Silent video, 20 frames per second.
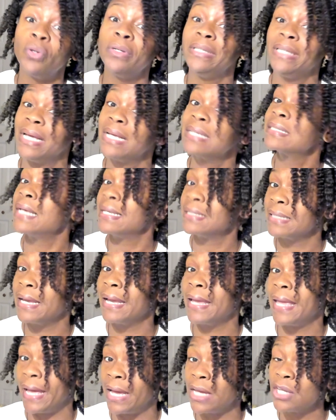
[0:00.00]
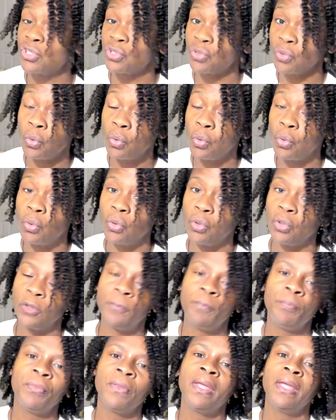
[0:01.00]
Yes, I said castor oil
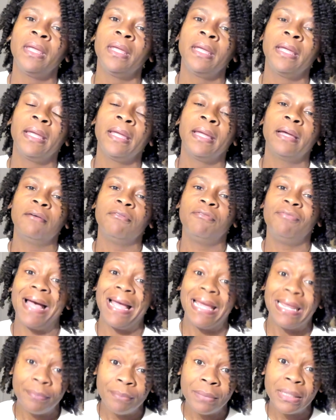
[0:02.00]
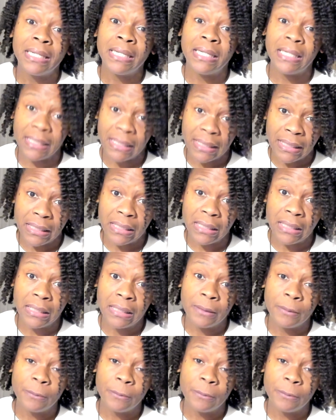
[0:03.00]
vitamin E,